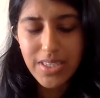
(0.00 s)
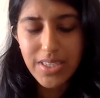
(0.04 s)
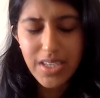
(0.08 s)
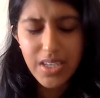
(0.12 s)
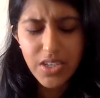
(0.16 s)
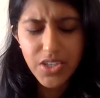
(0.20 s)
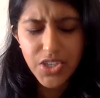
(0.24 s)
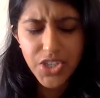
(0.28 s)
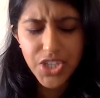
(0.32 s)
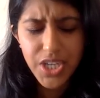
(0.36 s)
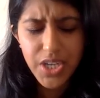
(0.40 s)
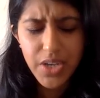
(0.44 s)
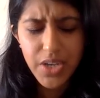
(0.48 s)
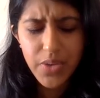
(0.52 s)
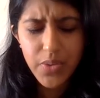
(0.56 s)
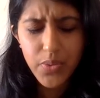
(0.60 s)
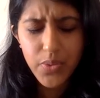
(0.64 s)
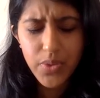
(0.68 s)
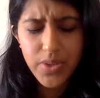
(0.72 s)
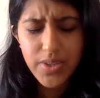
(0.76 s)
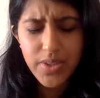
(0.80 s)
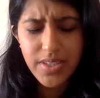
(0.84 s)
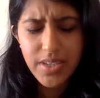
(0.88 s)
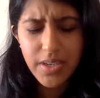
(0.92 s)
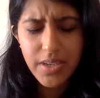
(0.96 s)
she
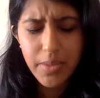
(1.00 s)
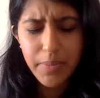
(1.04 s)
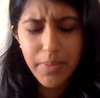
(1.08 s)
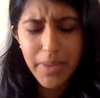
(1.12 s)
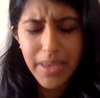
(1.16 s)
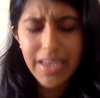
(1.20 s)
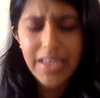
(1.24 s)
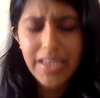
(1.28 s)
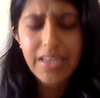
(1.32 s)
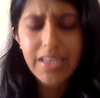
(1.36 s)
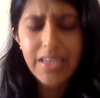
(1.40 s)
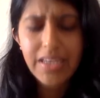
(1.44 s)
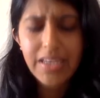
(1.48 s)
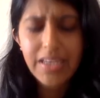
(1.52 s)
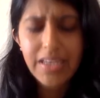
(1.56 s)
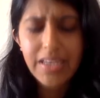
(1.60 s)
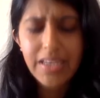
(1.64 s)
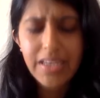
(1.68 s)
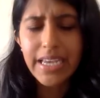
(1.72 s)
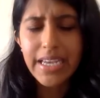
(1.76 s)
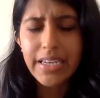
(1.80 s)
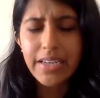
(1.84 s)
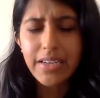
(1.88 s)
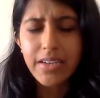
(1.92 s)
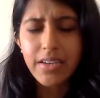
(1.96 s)
was a baker
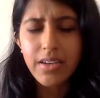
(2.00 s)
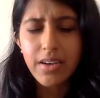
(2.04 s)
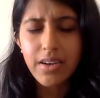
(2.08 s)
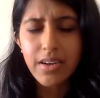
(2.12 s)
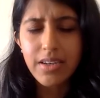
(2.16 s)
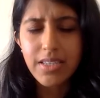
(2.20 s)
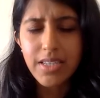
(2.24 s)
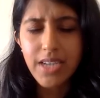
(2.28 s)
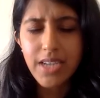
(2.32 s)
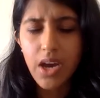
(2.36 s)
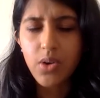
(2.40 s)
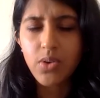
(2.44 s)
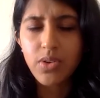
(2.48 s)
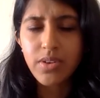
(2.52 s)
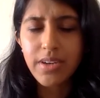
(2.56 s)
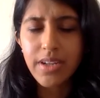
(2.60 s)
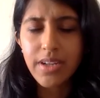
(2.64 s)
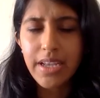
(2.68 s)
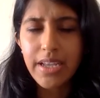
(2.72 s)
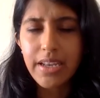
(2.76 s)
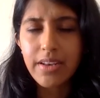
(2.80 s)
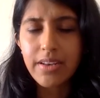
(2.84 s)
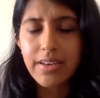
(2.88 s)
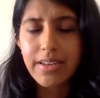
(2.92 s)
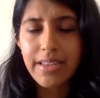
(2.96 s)
in a town
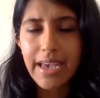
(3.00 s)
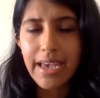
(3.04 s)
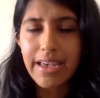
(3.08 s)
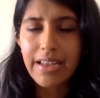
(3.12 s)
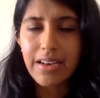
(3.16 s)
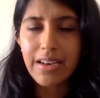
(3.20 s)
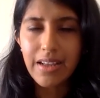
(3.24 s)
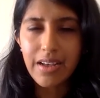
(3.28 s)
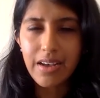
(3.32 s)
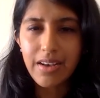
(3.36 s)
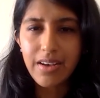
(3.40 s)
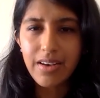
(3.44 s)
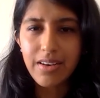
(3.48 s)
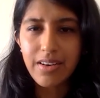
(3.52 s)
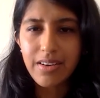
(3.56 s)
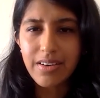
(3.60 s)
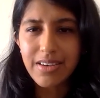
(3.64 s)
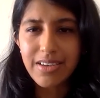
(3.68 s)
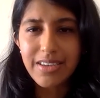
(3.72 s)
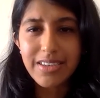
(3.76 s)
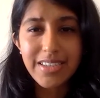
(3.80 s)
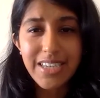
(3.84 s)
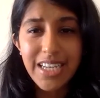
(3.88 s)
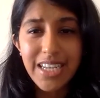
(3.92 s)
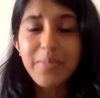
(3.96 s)
in Kerala.
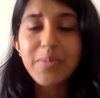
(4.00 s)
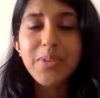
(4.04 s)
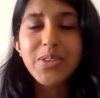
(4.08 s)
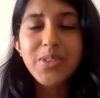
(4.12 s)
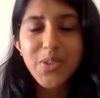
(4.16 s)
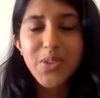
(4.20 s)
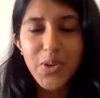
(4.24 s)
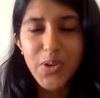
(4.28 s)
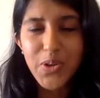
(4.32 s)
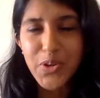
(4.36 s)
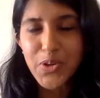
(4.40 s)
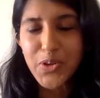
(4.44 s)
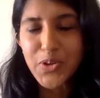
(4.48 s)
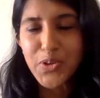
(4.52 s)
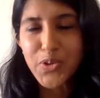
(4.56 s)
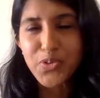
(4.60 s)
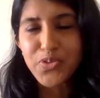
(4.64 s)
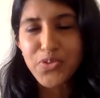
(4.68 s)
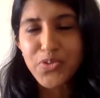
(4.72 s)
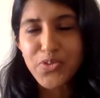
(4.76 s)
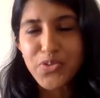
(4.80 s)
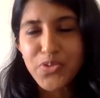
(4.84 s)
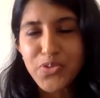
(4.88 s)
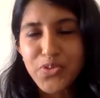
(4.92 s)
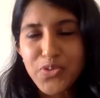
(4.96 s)
Her name is
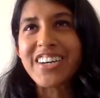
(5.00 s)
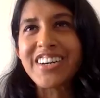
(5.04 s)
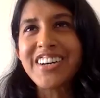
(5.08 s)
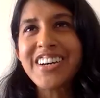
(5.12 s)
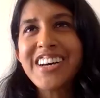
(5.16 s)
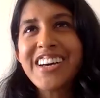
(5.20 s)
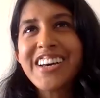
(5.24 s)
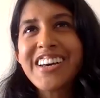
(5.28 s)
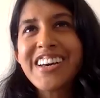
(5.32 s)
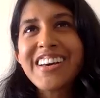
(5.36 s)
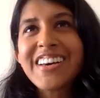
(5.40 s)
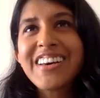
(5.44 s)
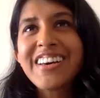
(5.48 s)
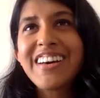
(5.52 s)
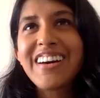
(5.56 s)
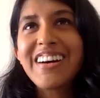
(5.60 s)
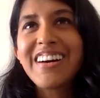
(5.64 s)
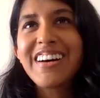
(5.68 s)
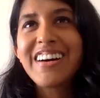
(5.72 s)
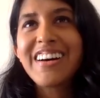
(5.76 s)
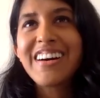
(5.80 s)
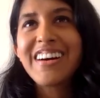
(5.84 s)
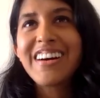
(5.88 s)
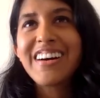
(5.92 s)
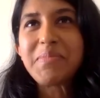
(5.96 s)
Ruvisha.
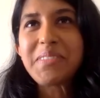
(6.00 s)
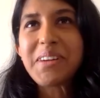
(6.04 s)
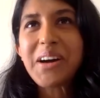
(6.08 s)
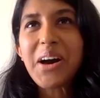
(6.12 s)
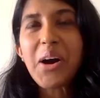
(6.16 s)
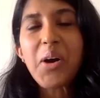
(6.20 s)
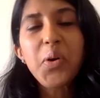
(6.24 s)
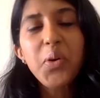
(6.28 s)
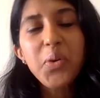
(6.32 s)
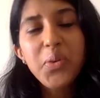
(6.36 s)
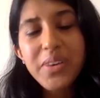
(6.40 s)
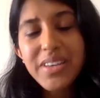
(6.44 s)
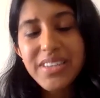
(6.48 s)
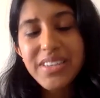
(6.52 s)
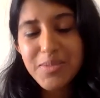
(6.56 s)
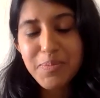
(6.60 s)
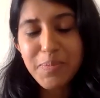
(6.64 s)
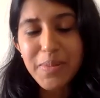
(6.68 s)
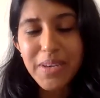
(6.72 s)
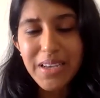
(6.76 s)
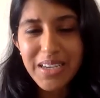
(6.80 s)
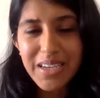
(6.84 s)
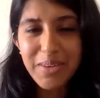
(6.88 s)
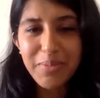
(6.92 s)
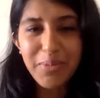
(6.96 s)
I always
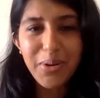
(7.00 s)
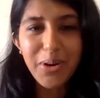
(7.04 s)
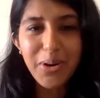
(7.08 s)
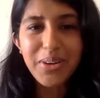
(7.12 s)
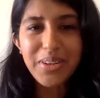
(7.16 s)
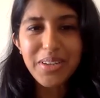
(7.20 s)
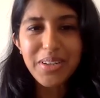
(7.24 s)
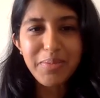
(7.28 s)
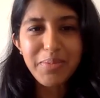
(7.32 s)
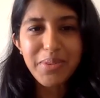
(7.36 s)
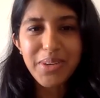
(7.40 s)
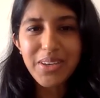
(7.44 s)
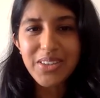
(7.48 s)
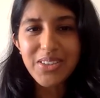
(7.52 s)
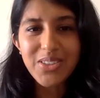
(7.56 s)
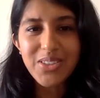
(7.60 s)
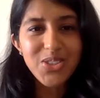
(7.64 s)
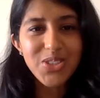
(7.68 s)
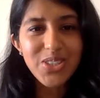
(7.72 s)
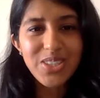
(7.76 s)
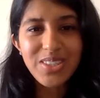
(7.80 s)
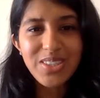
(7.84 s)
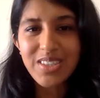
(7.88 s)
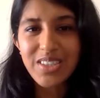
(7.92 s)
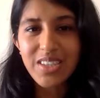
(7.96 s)
speak about her because
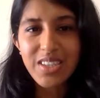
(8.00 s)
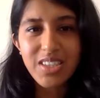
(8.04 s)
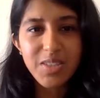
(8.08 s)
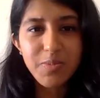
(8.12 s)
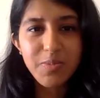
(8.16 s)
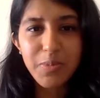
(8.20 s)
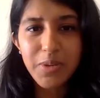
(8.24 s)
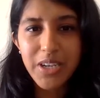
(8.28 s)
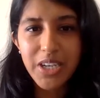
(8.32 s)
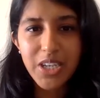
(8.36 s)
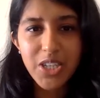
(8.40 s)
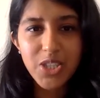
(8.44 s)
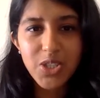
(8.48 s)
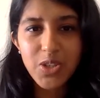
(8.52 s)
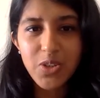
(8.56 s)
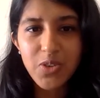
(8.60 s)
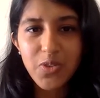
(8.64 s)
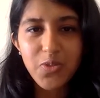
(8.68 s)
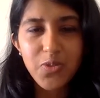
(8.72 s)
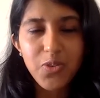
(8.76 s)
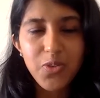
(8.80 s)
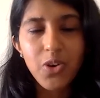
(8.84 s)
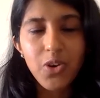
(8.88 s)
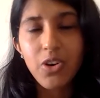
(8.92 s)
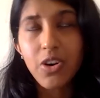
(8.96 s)
she's an inspiration
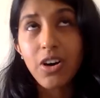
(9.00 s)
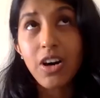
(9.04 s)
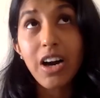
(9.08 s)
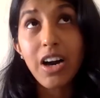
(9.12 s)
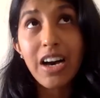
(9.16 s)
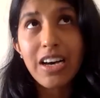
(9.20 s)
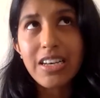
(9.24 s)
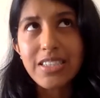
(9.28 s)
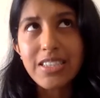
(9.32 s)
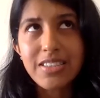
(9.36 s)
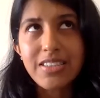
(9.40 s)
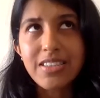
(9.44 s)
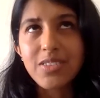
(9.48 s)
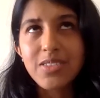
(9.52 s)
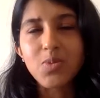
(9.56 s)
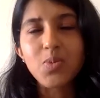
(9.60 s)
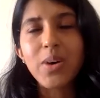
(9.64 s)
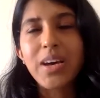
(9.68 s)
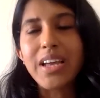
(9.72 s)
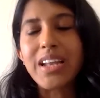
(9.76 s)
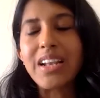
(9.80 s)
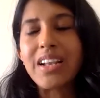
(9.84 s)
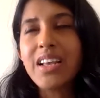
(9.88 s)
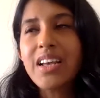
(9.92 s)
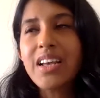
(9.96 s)
for us as well.